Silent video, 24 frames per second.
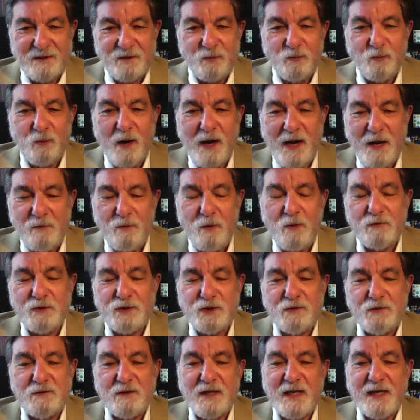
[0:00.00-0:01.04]
Why
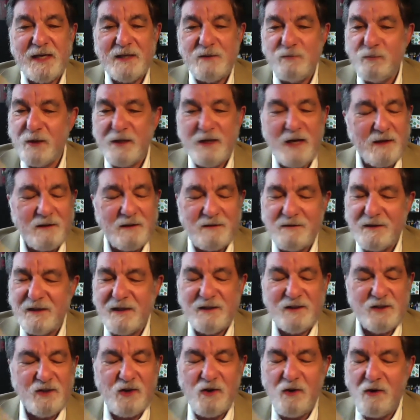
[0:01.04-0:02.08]
won't you let it? We're not going
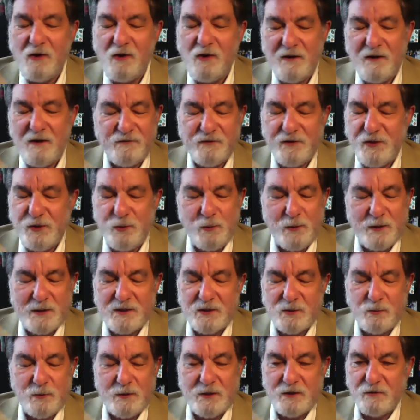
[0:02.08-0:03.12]
to call for
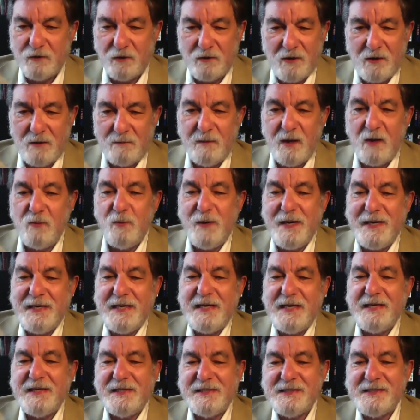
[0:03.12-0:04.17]
U.S. withdrawal, but we
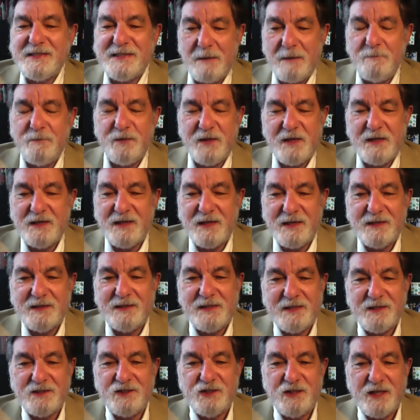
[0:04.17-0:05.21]
need something on
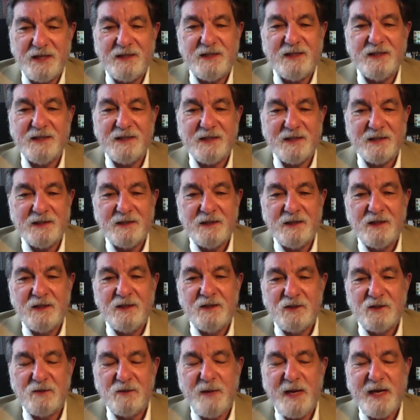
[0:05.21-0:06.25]
the agenda
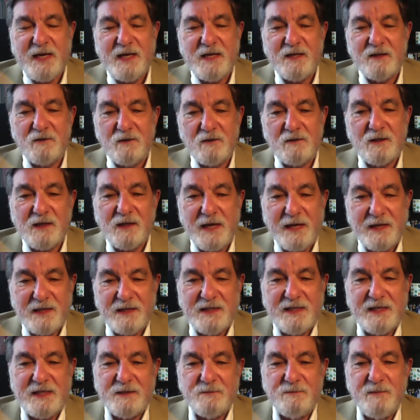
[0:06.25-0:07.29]
to make it look like
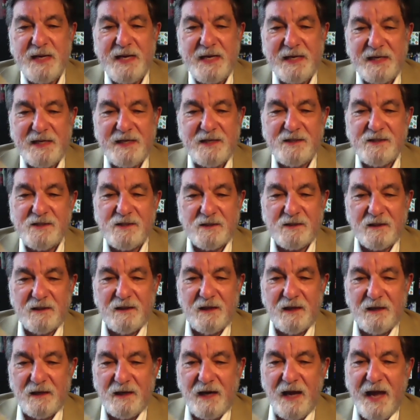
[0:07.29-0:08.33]
these meetings
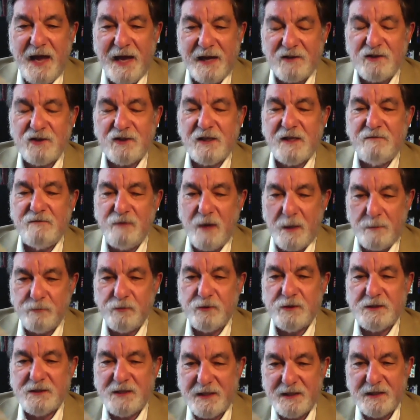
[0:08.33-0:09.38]
actually
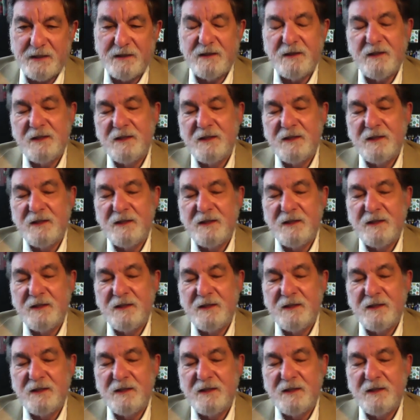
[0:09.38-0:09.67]
represent